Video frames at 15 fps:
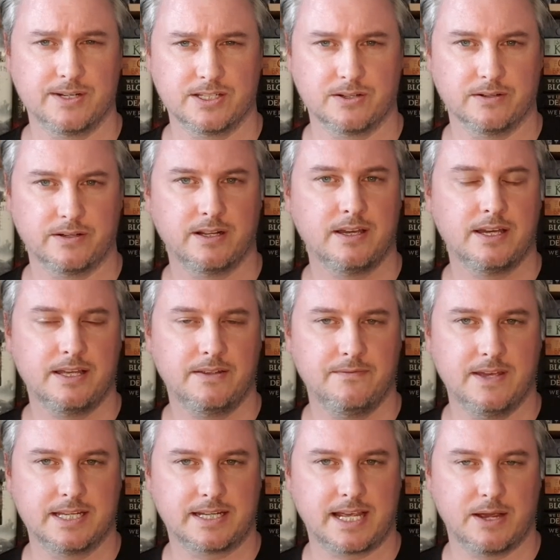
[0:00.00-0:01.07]
is on
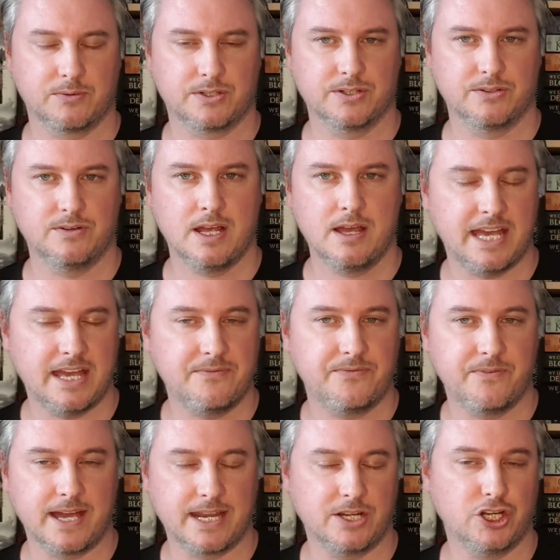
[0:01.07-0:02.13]
this council. If
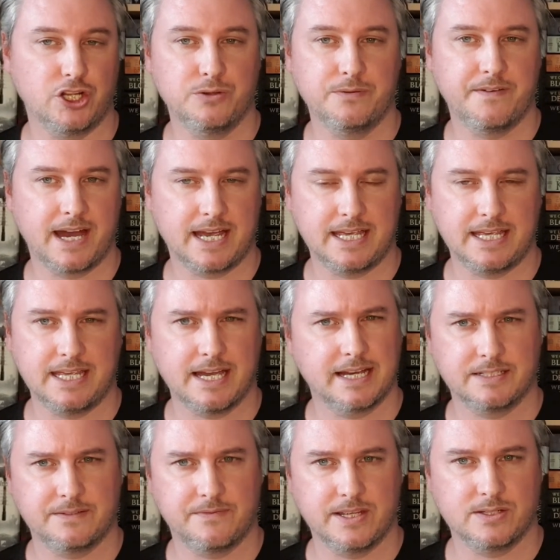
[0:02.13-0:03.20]
they knew that he
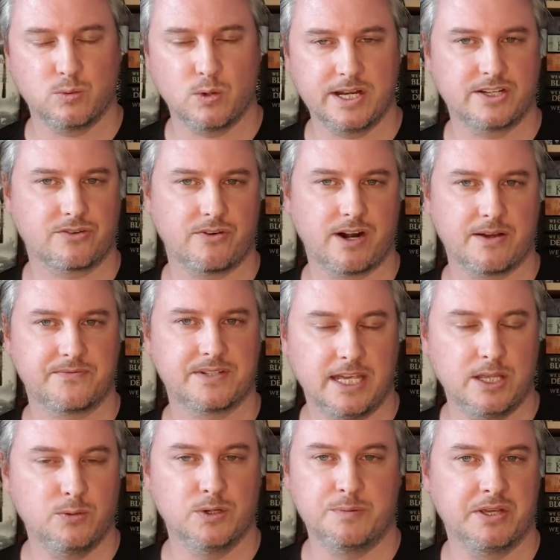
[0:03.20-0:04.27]
had this witchcraft,
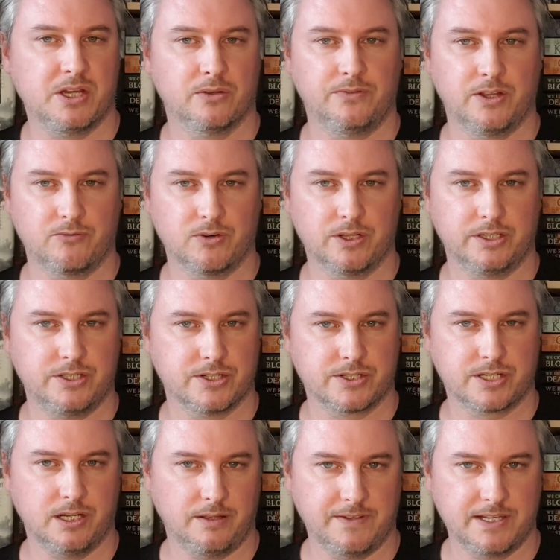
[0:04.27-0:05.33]
he would be on the run
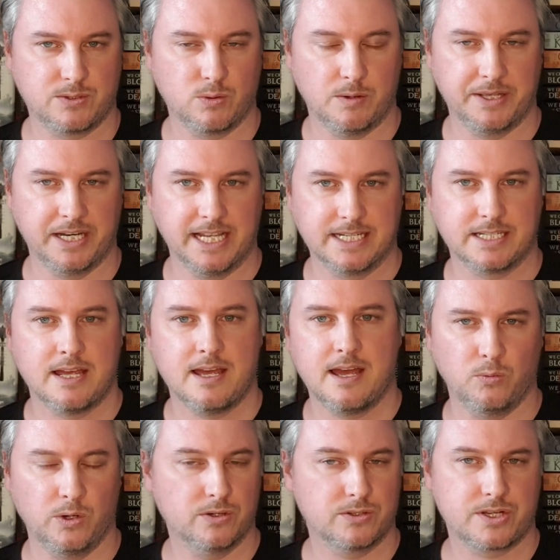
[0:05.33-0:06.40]
just like this woman is.
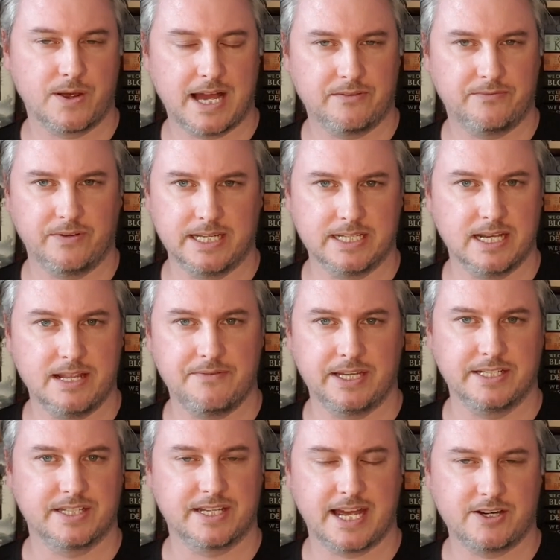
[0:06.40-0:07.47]
We also have these
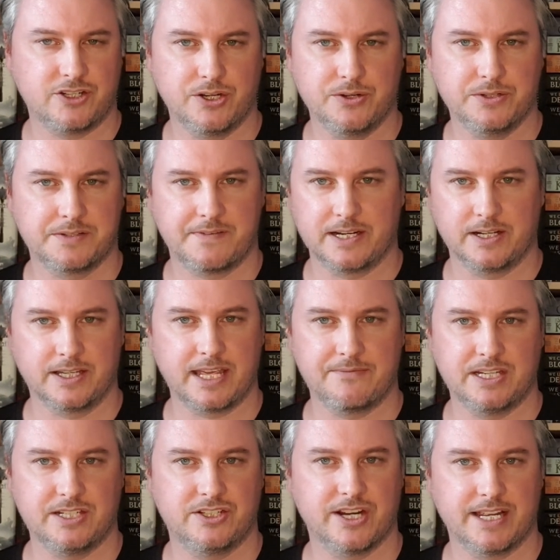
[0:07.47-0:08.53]
living statues that are
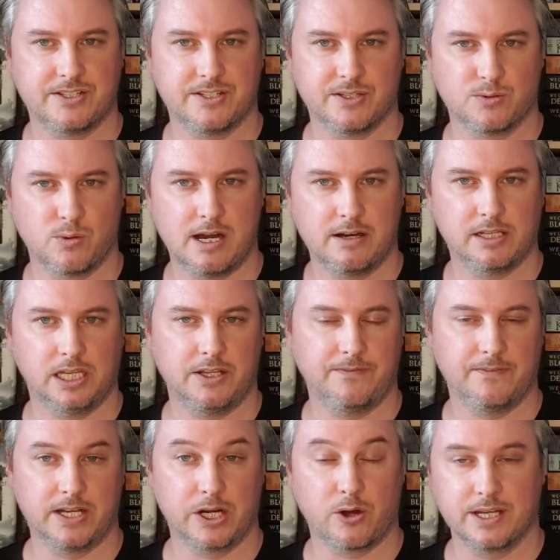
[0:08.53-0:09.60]
giving chase as well, and
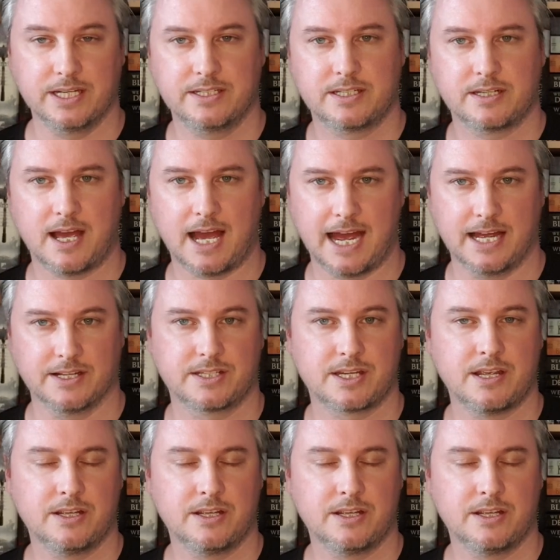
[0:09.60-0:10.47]
the knight has